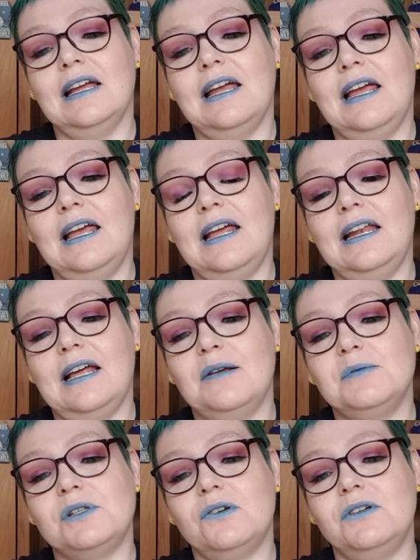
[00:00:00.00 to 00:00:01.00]
And
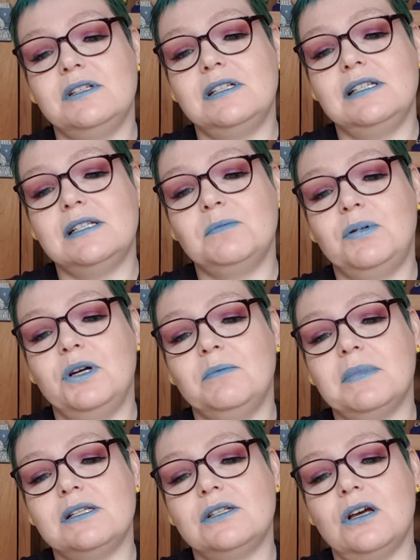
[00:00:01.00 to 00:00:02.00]
I'm sorry to disappoint
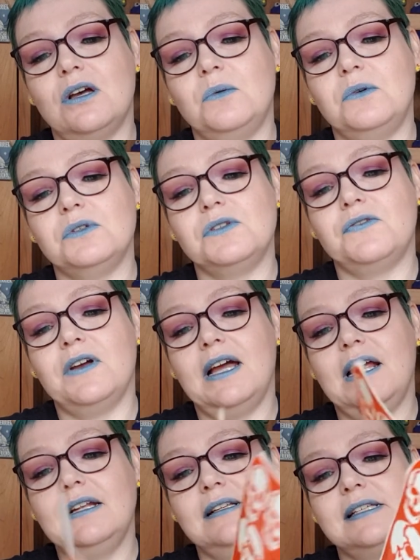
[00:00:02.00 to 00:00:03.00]
my Star Wars
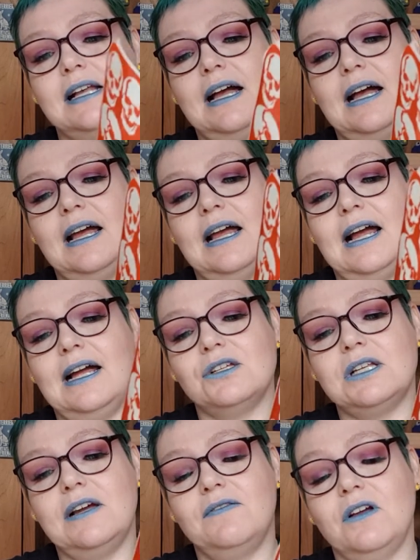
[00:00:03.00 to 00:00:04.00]
fans. I
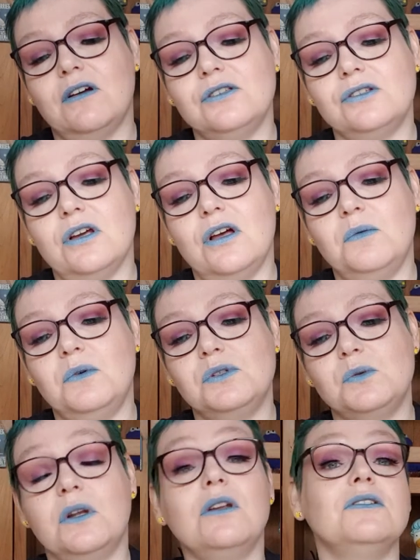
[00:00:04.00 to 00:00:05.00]
actually haven't got a Star
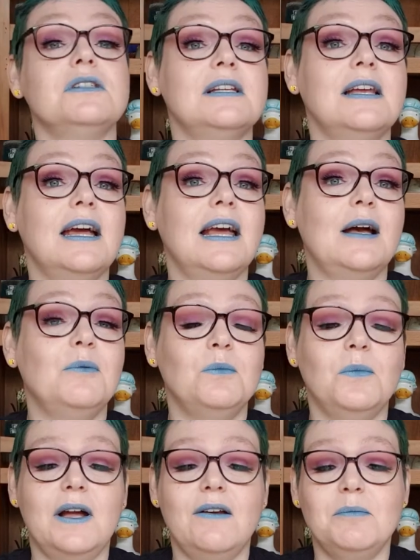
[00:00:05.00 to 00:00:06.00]
Wars one on today.
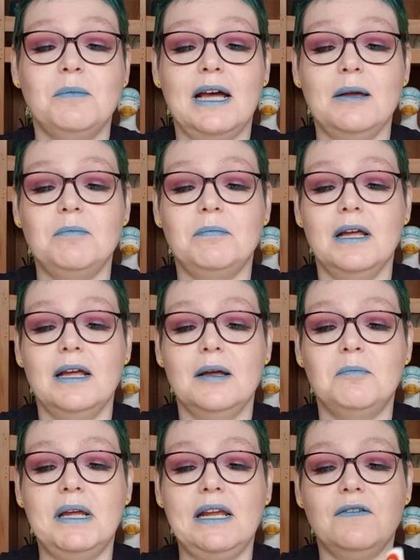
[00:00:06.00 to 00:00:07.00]
I'm wearing my
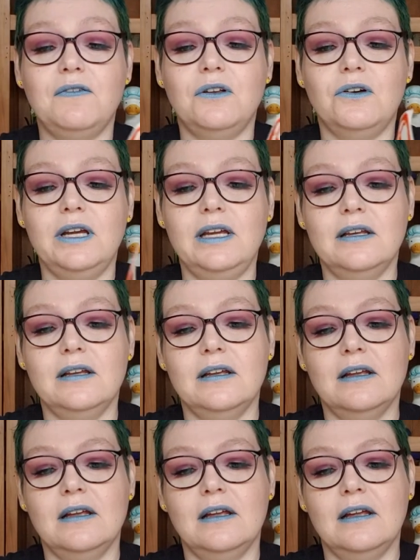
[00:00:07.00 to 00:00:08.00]
Pink Floyd.
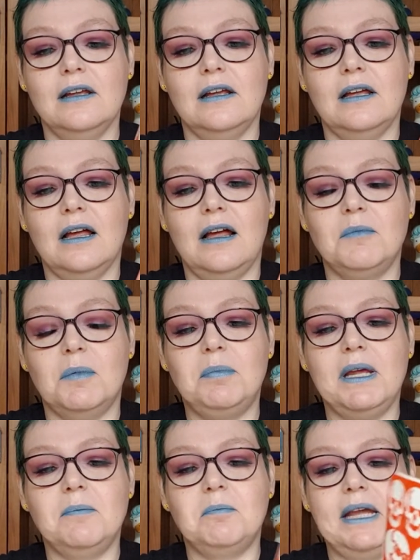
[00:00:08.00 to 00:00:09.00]
I'm a
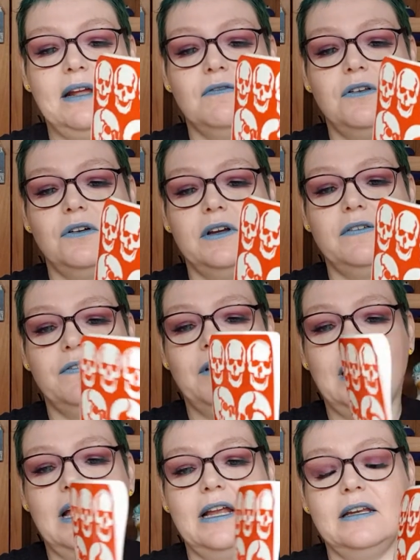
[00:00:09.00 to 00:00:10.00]
big Pink Floyd
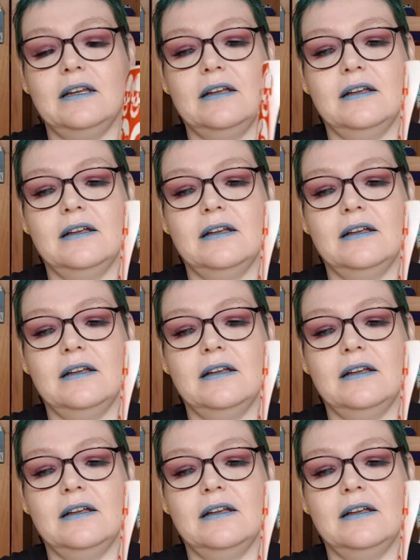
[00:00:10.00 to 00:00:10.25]
fan.